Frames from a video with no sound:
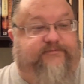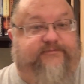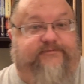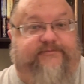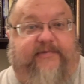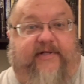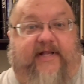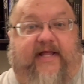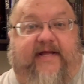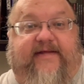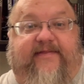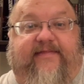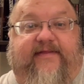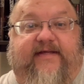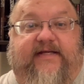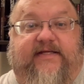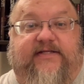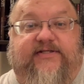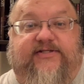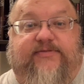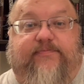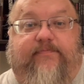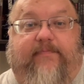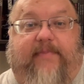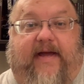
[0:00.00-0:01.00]
like
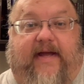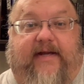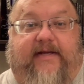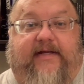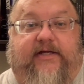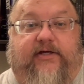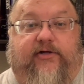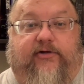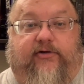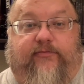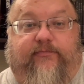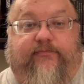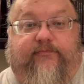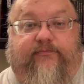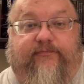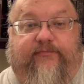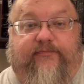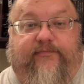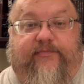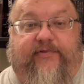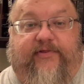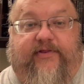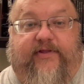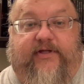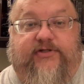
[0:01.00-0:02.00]
these back here,
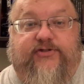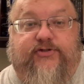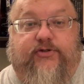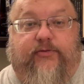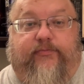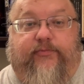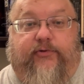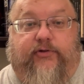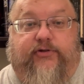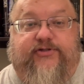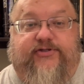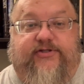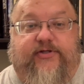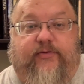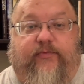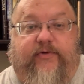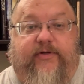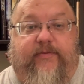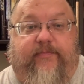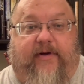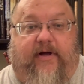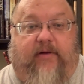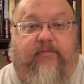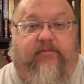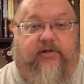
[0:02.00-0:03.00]
these are books that we
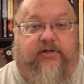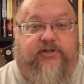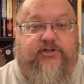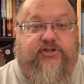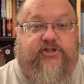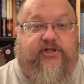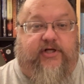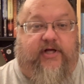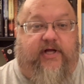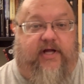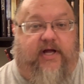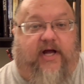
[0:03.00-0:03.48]
published.